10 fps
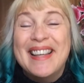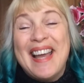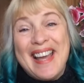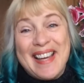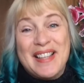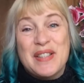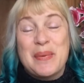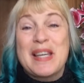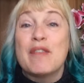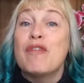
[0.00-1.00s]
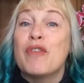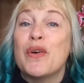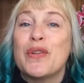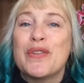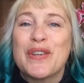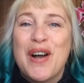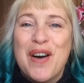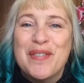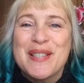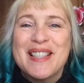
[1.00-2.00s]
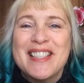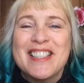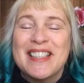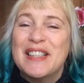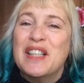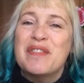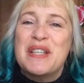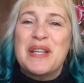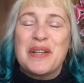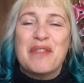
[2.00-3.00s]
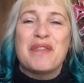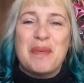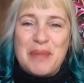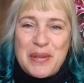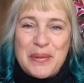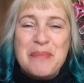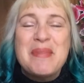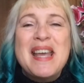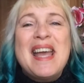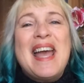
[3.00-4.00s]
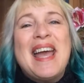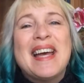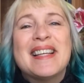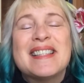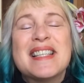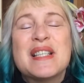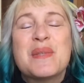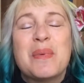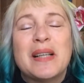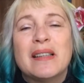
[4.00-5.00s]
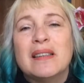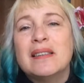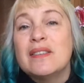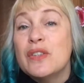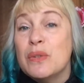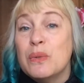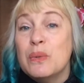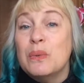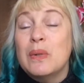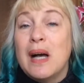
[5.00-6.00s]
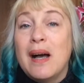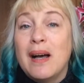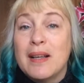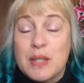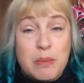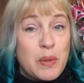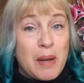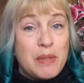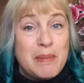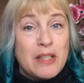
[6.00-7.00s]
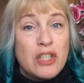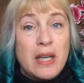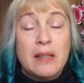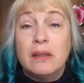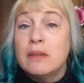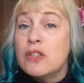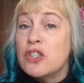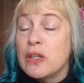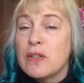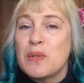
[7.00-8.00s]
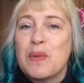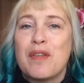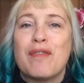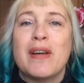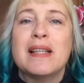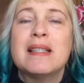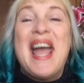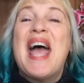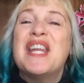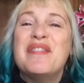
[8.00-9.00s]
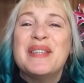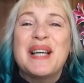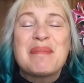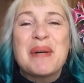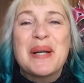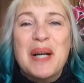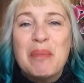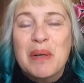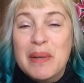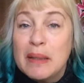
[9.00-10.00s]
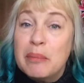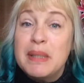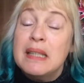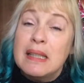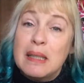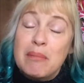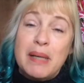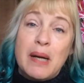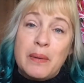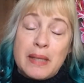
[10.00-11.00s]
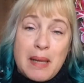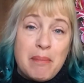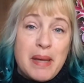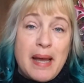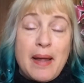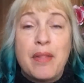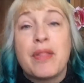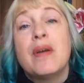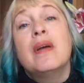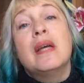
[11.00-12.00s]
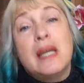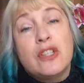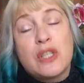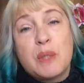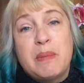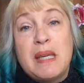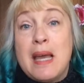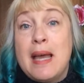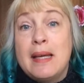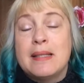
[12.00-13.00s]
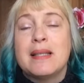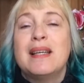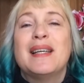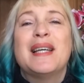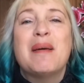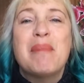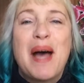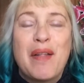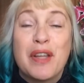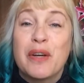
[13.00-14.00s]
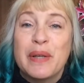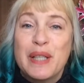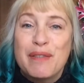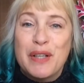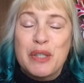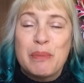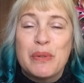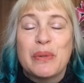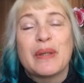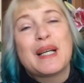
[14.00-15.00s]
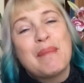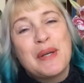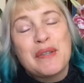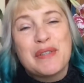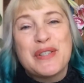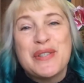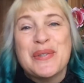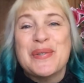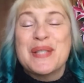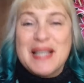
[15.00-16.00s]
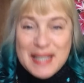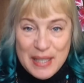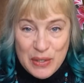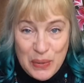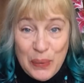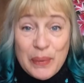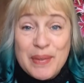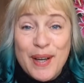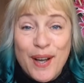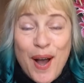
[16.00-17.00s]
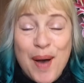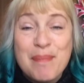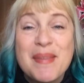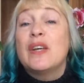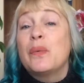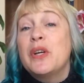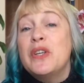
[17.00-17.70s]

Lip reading: and we can further the conversation. I'd love to hear from you. And as well, do subscribe to my channel, share this with a friend. And if you'd like more help around being an empowered empath, HSP, and empathic creative entrepreneur, come on over to sensatesoul.com, where